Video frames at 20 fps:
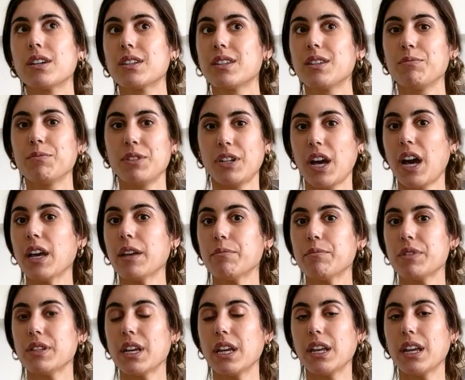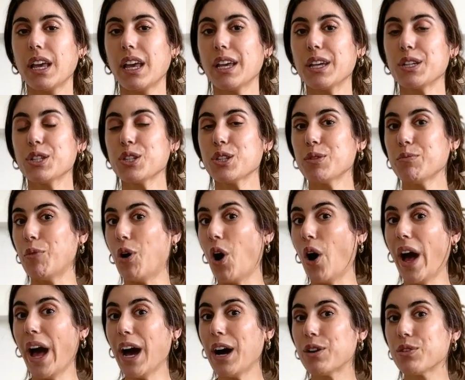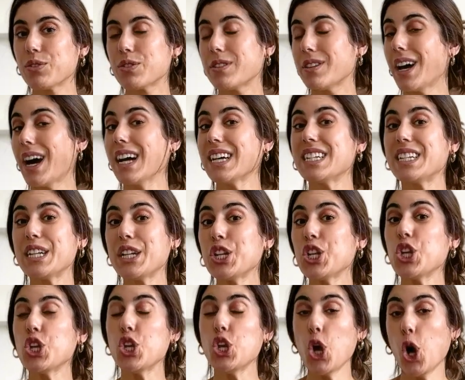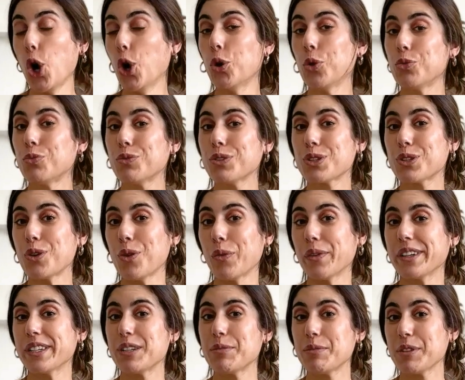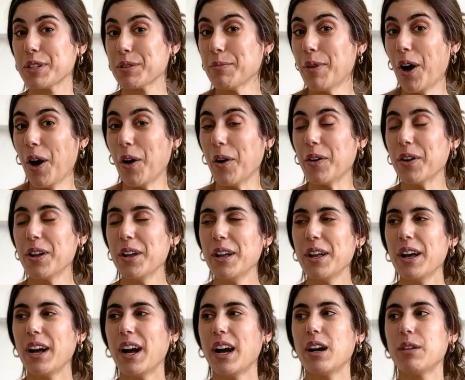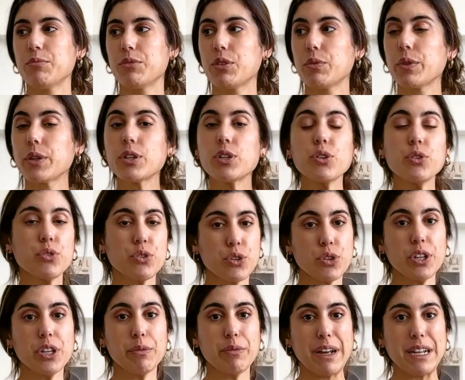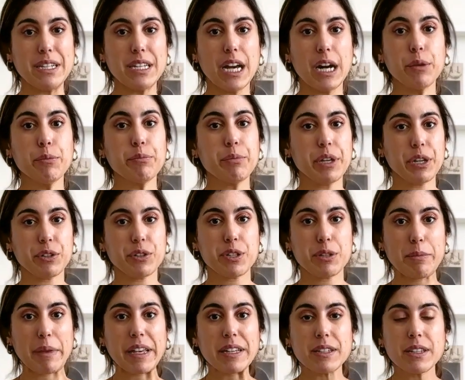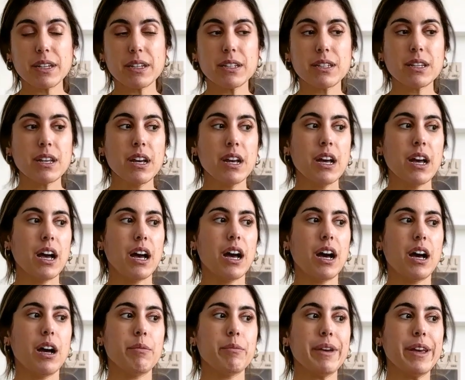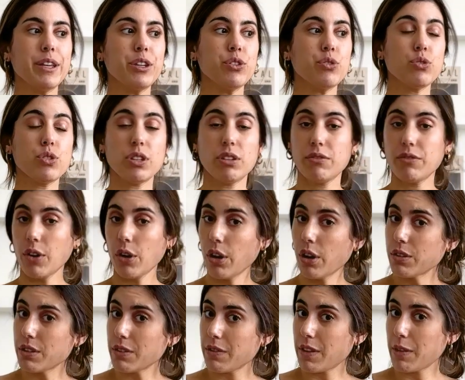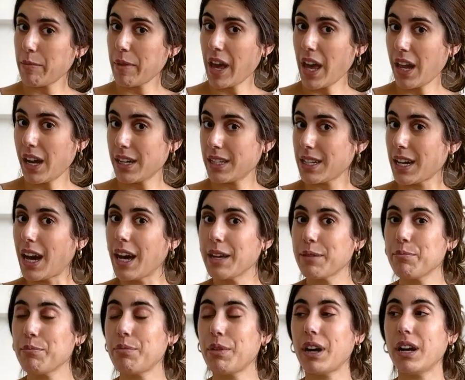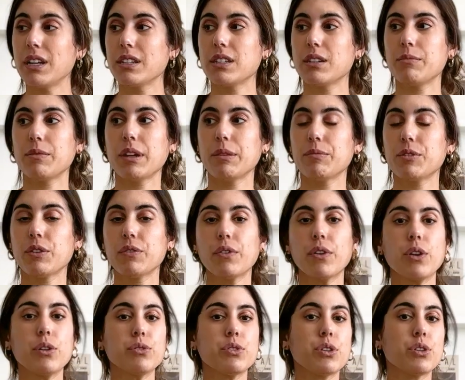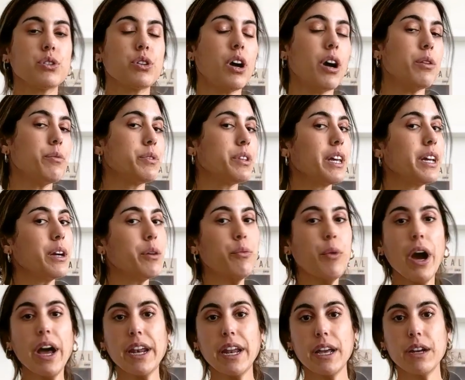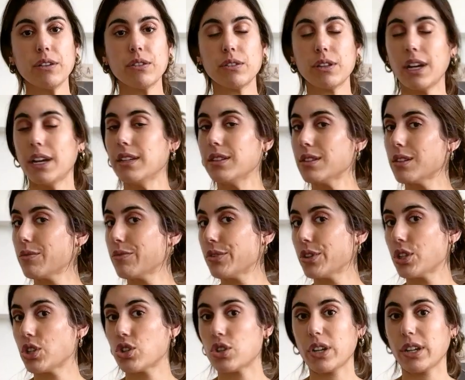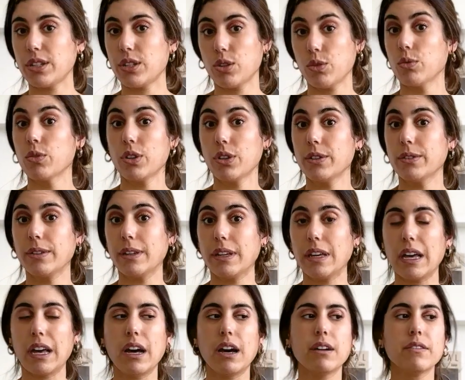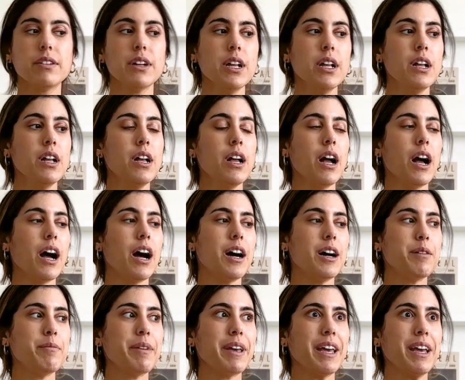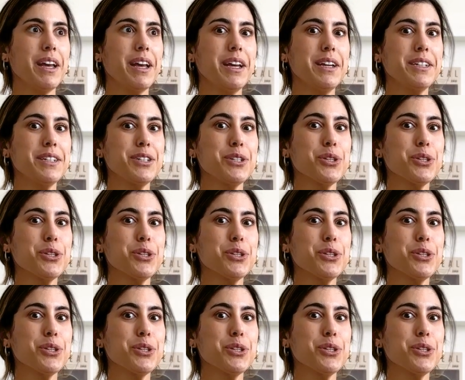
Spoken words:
sometimes in a small house that I didn't know was going to be small. So we usually rent out pier spaces, and you see photos of them ahead of time, but sometimes the photos are shot with like a wide angle lens, of which I don't currently have. And